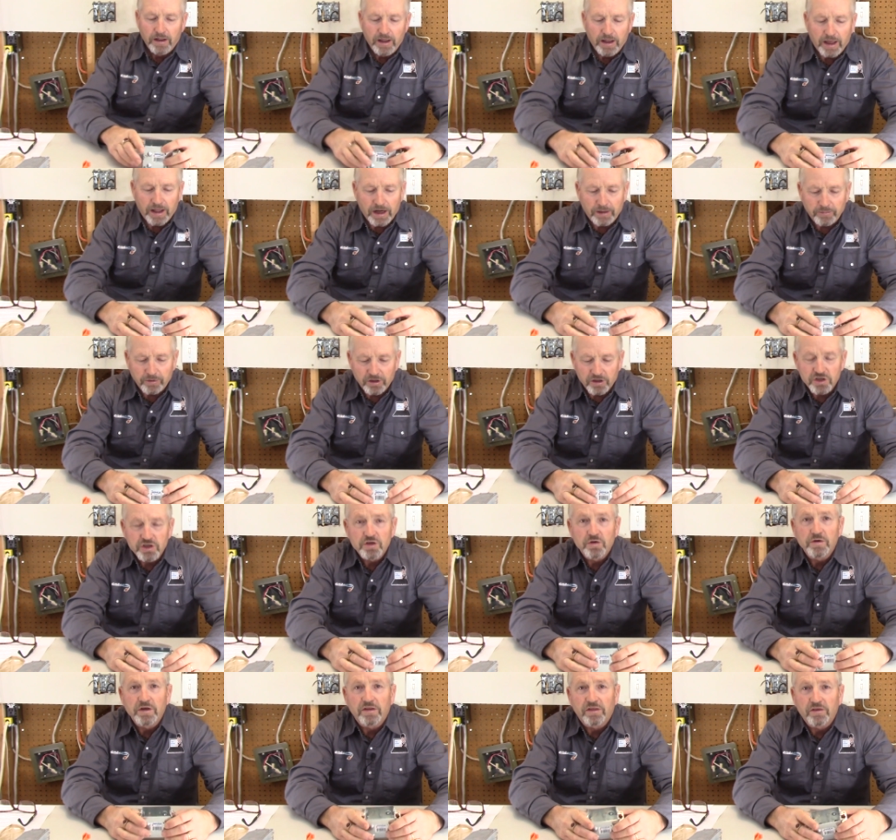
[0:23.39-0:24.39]
And I'm going to
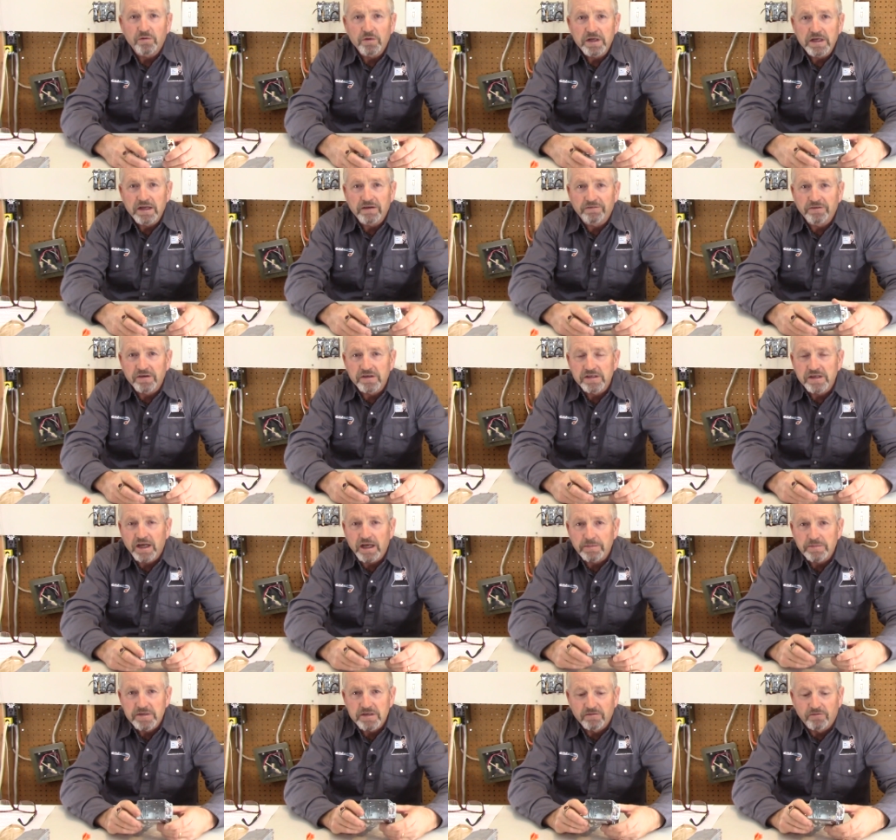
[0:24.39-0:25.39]
show you three different
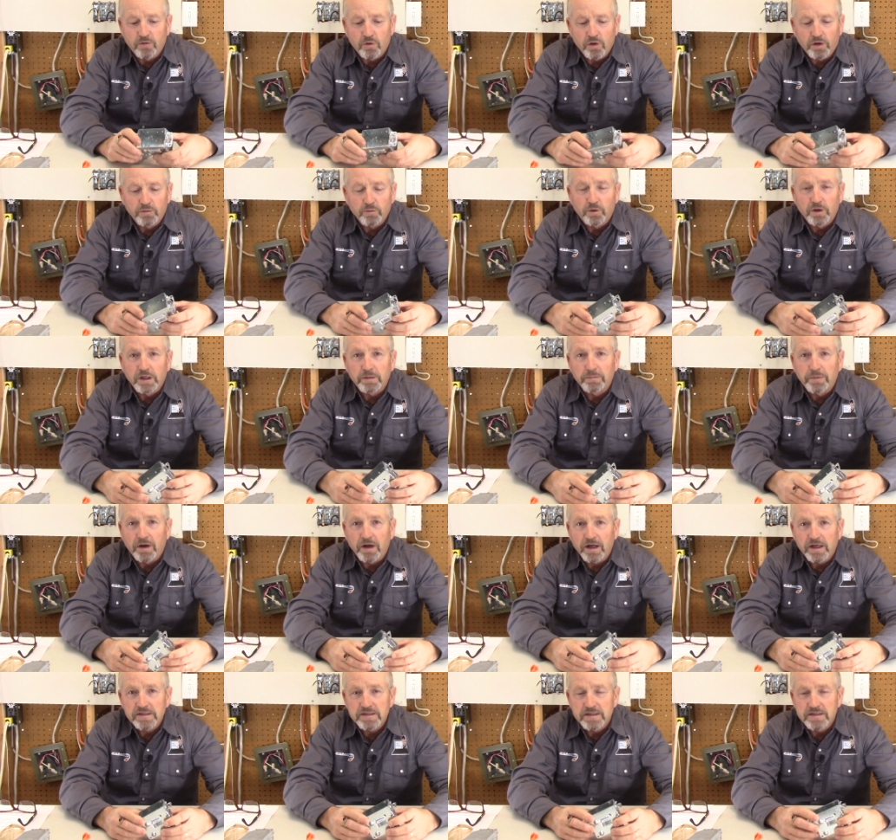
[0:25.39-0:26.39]
types of old work
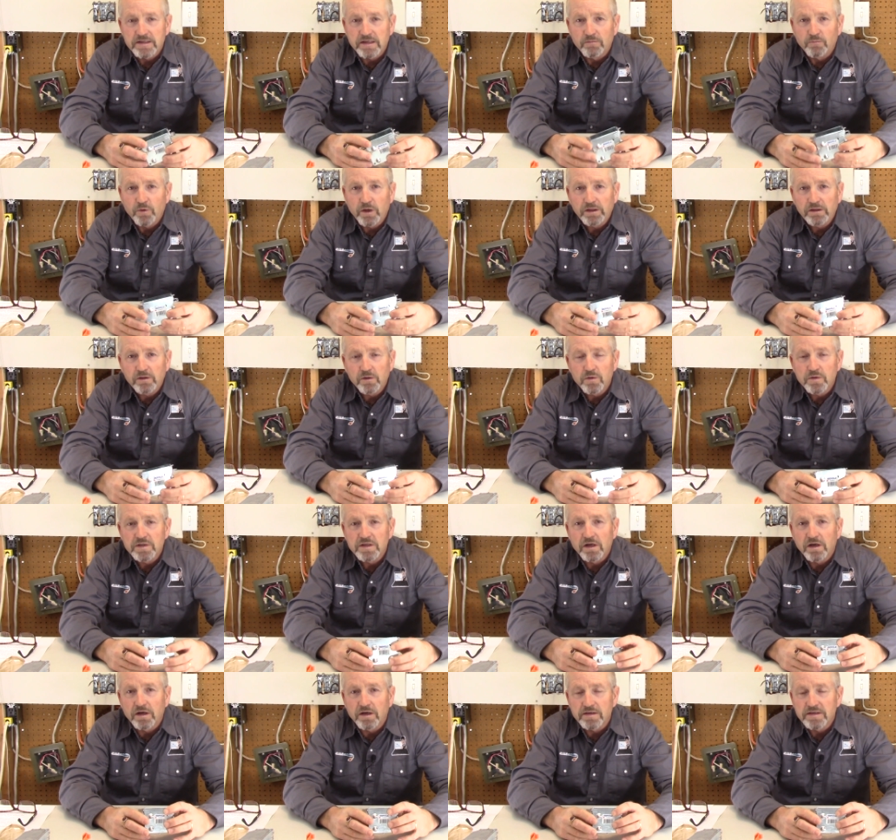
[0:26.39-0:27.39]
boxes and what those
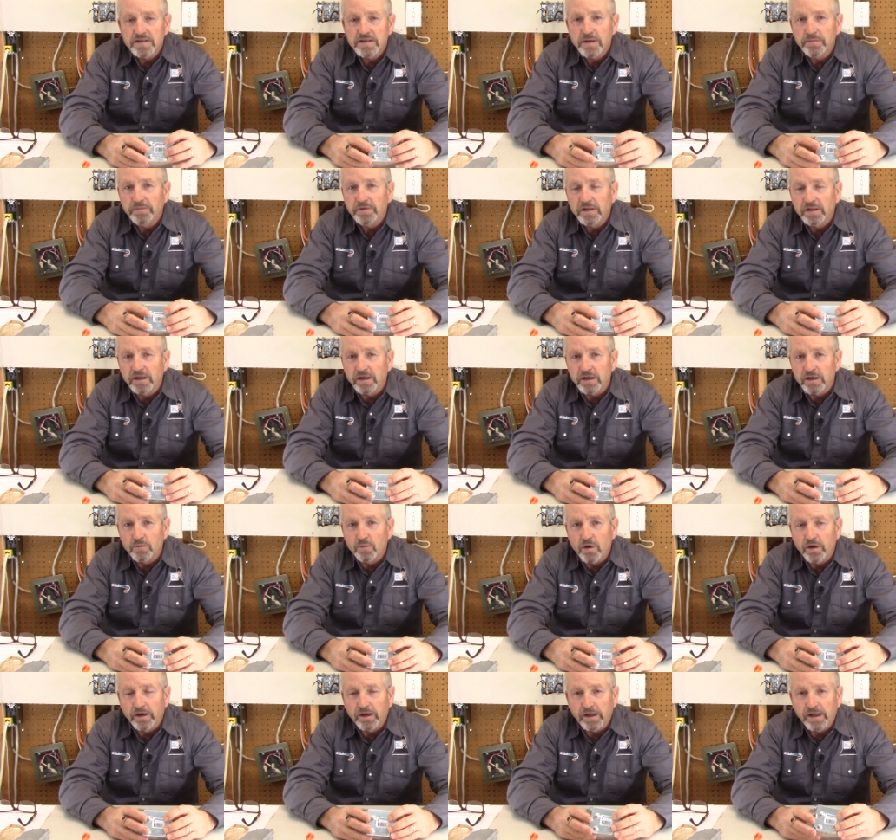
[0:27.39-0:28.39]
are is something that you
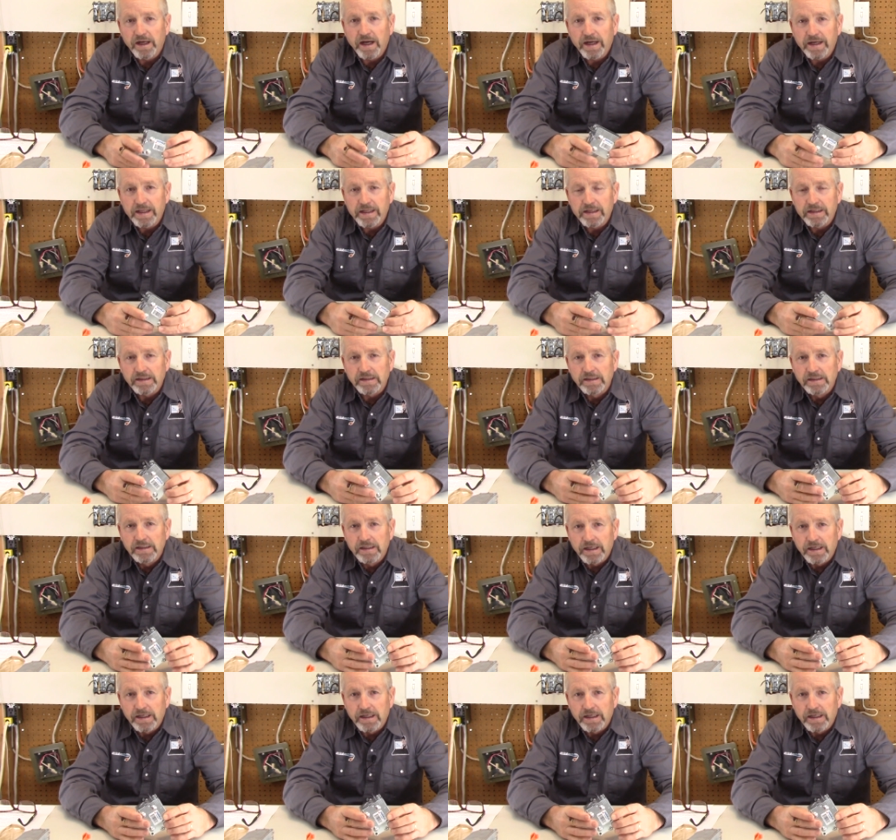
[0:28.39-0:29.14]
want to cut in a,